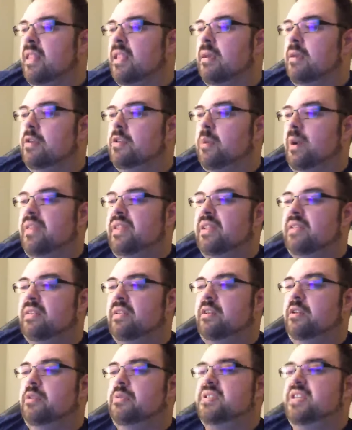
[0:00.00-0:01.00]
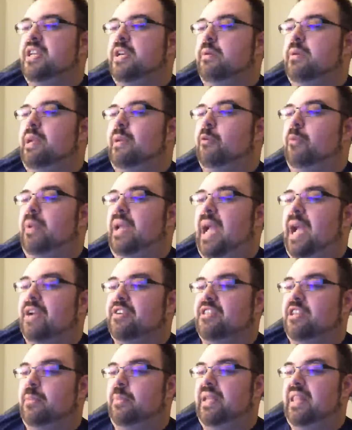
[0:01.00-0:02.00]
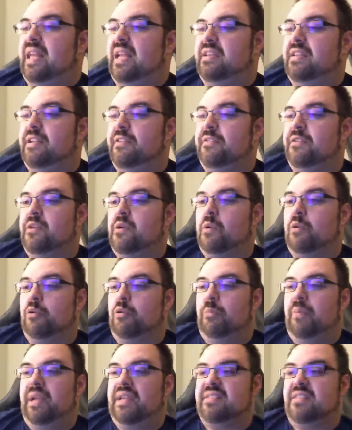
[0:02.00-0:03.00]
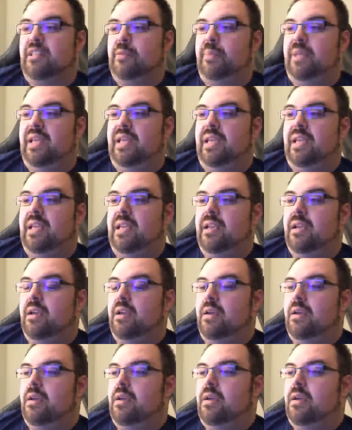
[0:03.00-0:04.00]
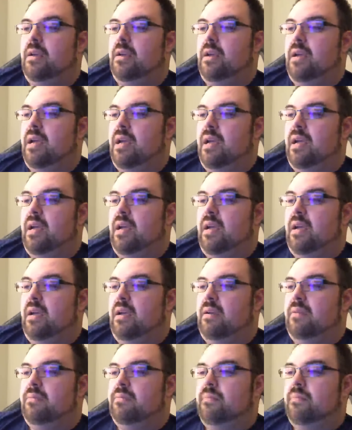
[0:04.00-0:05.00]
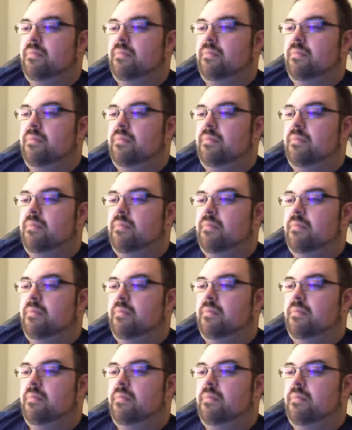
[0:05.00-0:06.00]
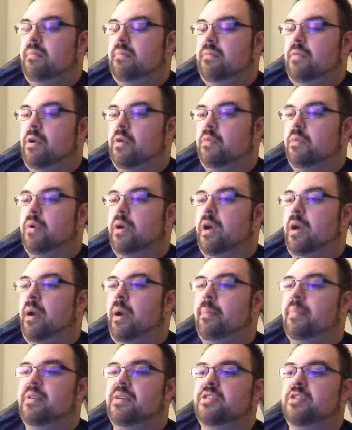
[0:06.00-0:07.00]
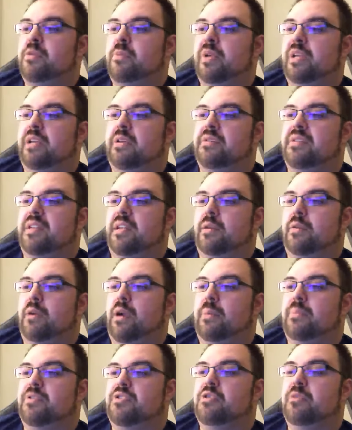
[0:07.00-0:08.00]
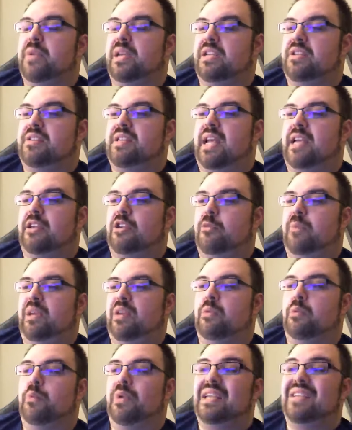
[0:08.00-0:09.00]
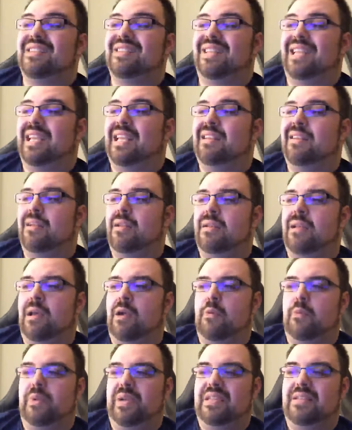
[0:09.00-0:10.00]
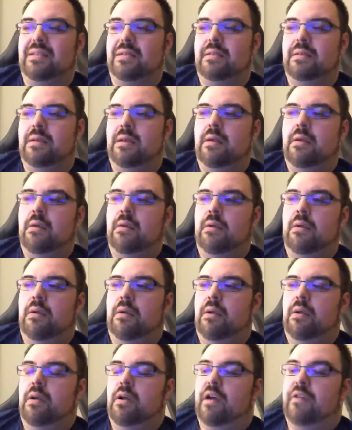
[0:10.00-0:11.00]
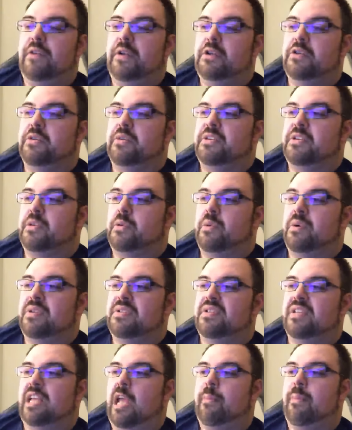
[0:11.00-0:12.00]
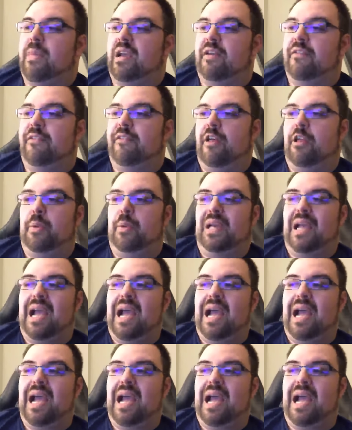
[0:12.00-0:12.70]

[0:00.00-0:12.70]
Do I think the new COD will actually be that different, or will basically be... I'm assuming, Zach, you mean reskin, not reason. A futuristic ones to gain back a following.